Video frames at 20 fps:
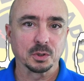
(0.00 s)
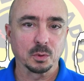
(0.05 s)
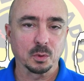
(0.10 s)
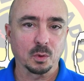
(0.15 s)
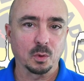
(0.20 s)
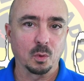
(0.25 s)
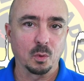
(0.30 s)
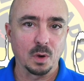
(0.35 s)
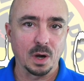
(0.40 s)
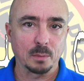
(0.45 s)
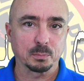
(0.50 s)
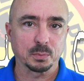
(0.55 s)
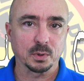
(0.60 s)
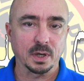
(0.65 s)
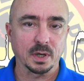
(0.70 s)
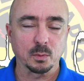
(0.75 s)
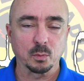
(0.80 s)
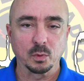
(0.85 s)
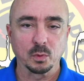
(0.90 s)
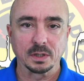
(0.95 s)
don't
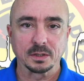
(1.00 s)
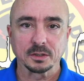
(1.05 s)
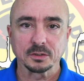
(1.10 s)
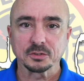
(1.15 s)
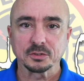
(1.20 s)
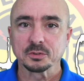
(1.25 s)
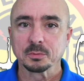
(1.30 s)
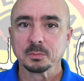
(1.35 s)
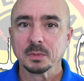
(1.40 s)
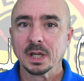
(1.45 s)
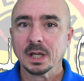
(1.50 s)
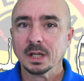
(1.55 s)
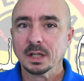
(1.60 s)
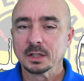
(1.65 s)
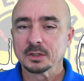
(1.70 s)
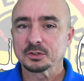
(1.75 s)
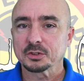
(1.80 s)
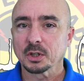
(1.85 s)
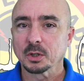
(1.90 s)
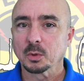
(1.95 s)
cooperate with us.
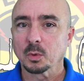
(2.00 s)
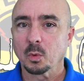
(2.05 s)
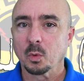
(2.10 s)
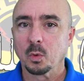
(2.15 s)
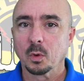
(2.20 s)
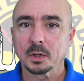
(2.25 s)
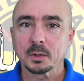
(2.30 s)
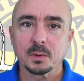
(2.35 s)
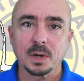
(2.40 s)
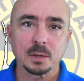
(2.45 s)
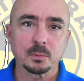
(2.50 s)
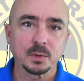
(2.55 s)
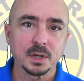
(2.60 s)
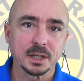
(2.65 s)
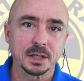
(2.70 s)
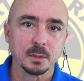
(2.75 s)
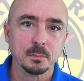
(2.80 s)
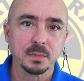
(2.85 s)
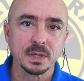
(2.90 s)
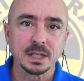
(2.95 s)
So what do I
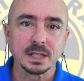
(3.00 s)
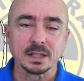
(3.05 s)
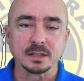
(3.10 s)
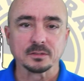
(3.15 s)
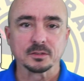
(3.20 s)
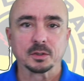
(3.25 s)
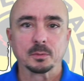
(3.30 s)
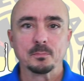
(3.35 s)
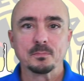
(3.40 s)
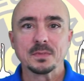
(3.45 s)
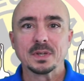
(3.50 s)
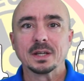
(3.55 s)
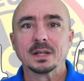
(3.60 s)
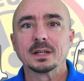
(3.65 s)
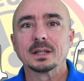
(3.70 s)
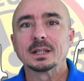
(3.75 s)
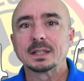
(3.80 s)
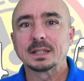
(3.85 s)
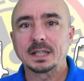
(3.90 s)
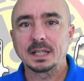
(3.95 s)
recommend?
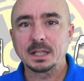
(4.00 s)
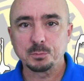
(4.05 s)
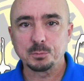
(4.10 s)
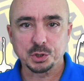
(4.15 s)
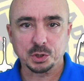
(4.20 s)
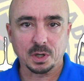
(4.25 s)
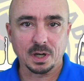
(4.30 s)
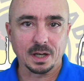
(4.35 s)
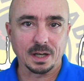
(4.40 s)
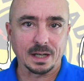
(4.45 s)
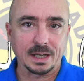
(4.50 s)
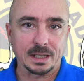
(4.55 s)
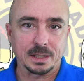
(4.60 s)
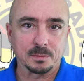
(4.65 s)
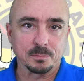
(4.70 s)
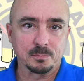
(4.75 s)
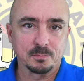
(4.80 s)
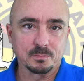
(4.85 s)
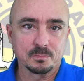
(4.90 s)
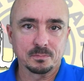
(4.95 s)
Keep trying,
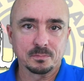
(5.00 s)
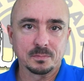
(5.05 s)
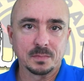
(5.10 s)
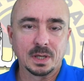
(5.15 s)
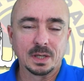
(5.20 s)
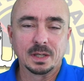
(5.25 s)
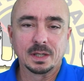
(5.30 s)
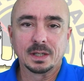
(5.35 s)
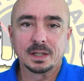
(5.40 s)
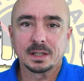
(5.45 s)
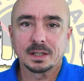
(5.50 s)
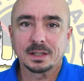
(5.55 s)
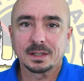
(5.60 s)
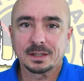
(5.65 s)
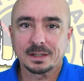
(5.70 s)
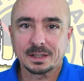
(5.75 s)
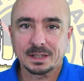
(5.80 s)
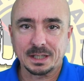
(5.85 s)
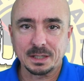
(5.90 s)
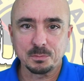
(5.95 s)

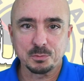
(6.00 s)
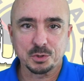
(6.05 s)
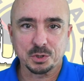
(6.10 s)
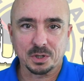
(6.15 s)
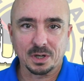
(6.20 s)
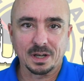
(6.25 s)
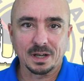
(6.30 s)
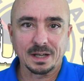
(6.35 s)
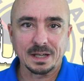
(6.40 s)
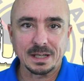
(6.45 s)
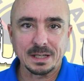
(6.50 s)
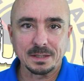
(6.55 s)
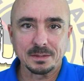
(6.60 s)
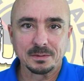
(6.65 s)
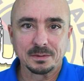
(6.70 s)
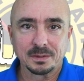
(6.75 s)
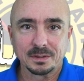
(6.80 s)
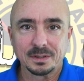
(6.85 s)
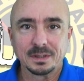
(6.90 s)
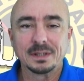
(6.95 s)
keep trying,
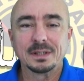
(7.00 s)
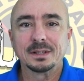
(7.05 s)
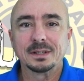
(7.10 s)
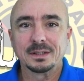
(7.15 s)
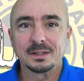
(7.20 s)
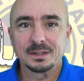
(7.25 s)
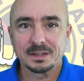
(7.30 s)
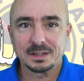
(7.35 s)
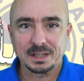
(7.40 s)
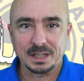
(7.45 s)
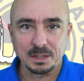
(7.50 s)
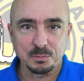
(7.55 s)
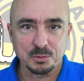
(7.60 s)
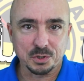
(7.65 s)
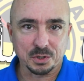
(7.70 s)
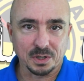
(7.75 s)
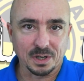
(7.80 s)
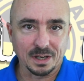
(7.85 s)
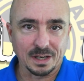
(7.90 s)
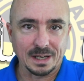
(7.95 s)
keep
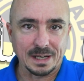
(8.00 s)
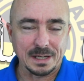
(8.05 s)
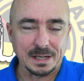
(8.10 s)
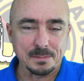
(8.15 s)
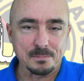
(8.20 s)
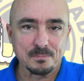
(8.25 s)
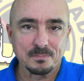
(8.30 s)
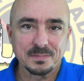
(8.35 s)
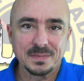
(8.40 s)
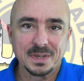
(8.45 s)
trying.